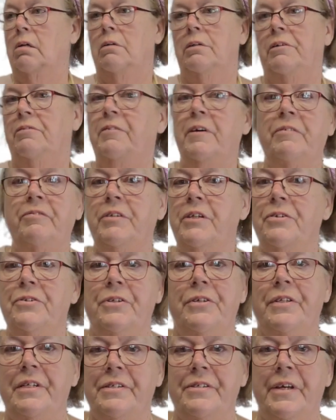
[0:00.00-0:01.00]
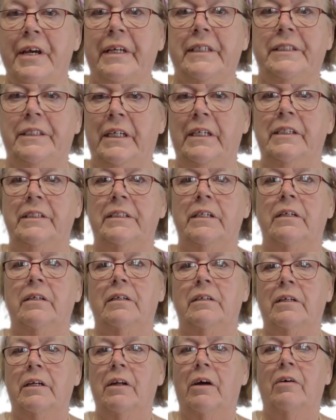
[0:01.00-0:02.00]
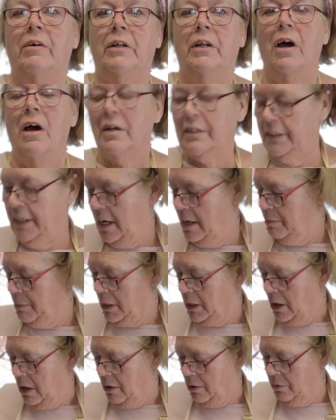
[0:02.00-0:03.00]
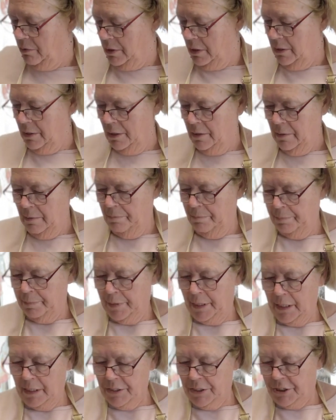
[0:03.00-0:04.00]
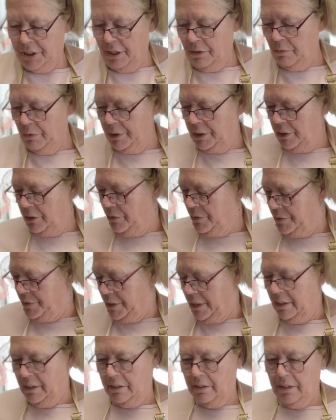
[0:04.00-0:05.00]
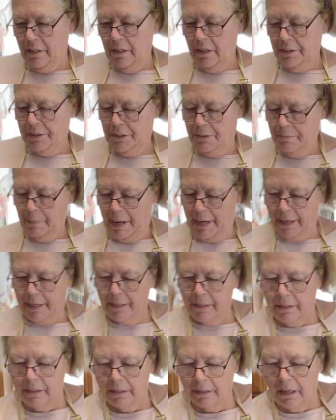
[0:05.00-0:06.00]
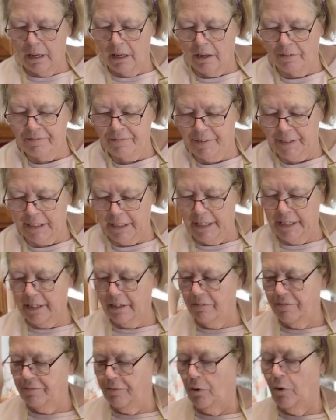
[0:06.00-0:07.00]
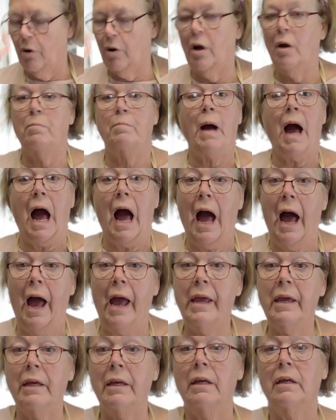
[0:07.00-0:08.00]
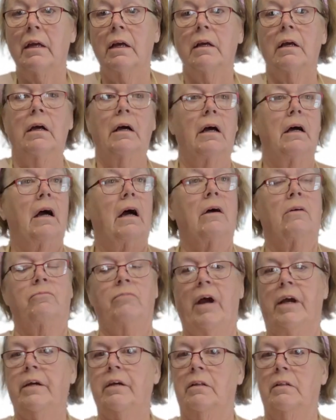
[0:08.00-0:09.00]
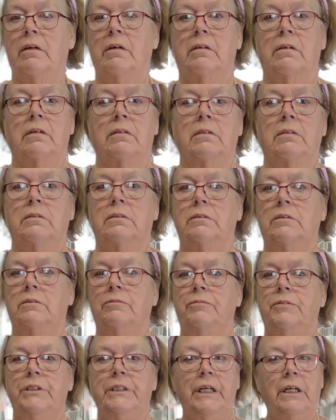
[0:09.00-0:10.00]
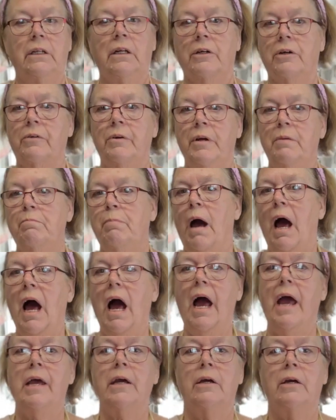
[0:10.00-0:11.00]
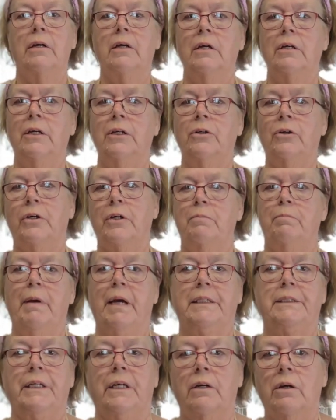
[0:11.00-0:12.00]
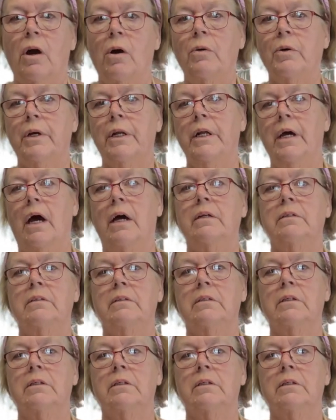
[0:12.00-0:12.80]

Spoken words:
the 50s or the 60s, a long time ago. She would use it to make a filling for a pie, a regular vanilla cream pie. You could mix in coconut